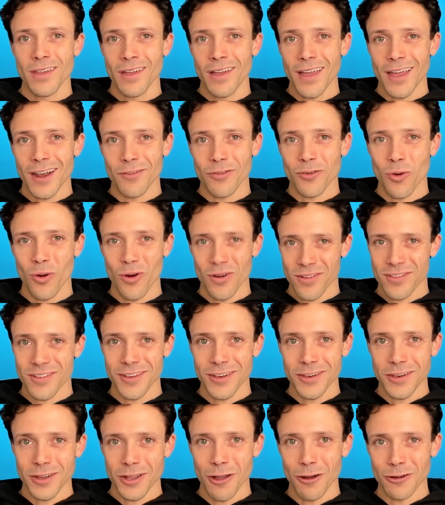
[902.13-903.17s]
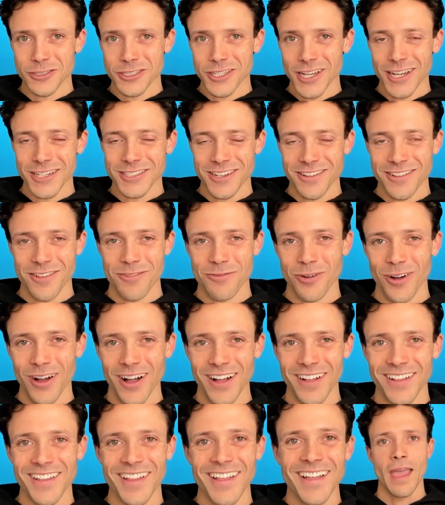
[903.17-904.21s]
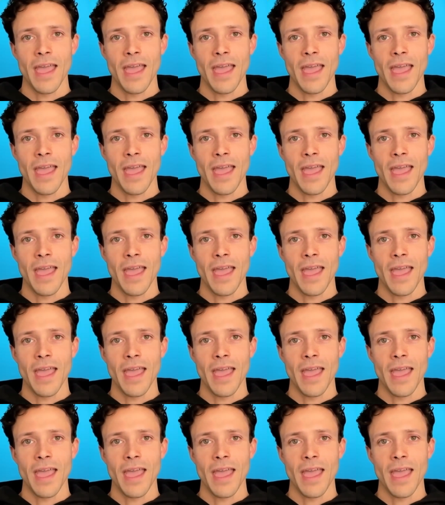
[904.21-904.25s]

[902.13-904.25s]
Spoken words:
And of course, negotiations as well.